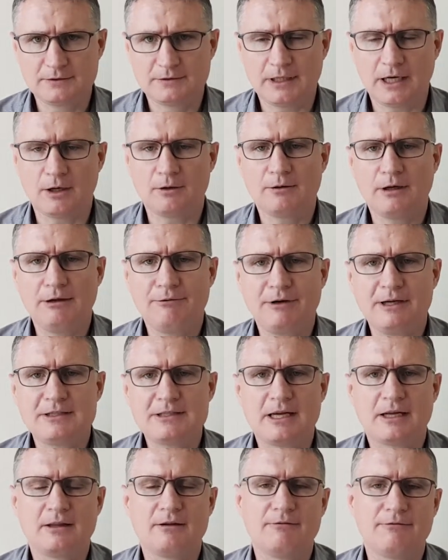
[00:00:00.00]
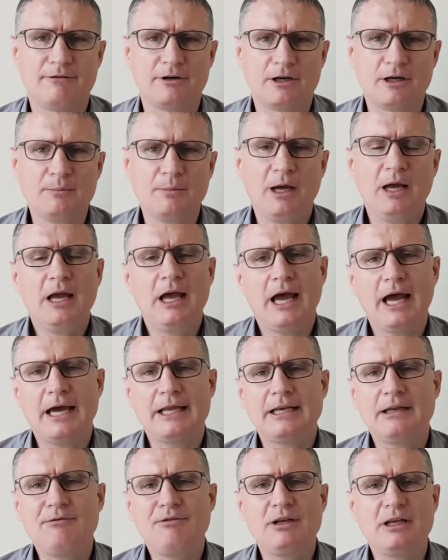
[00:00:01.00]
Now, if I take the verb and
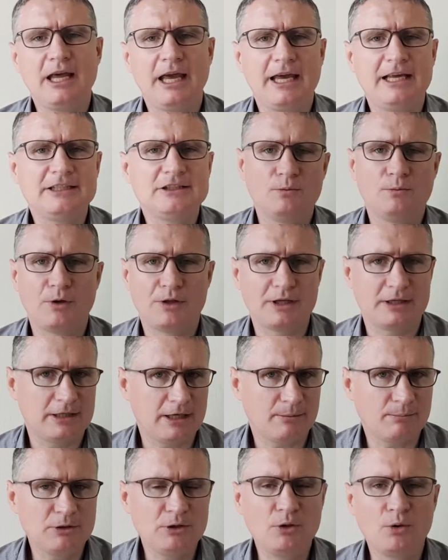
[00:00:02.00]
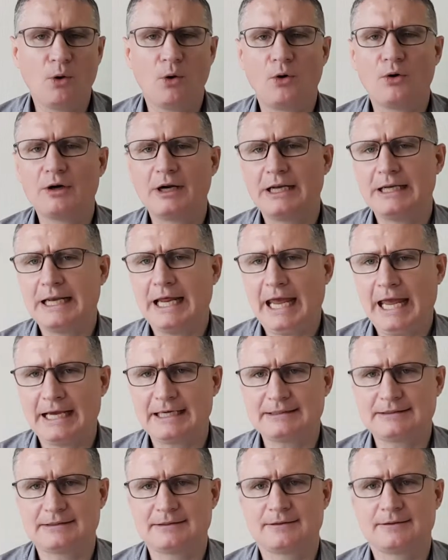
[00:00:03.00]
if it ends with a W or an
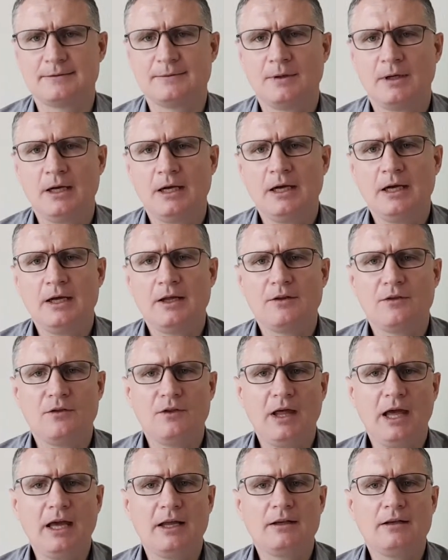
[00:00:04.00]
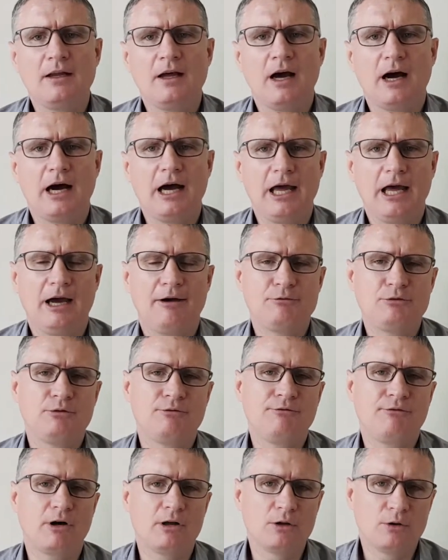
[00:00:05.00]
X, then I have to
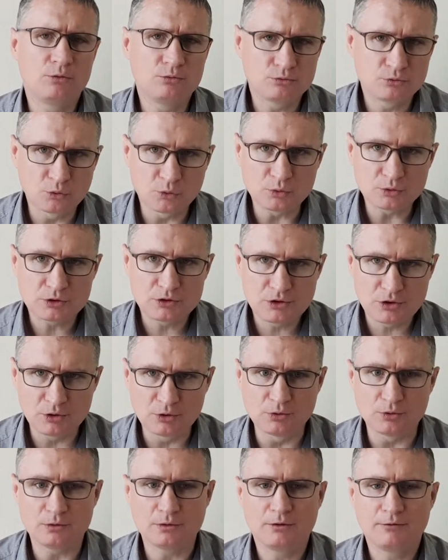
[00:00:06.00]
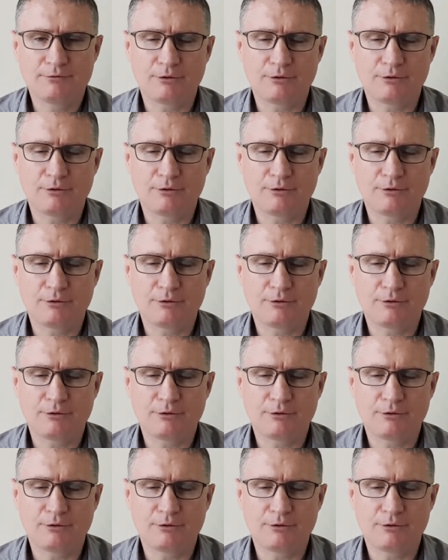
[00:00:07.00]
follow rule 2.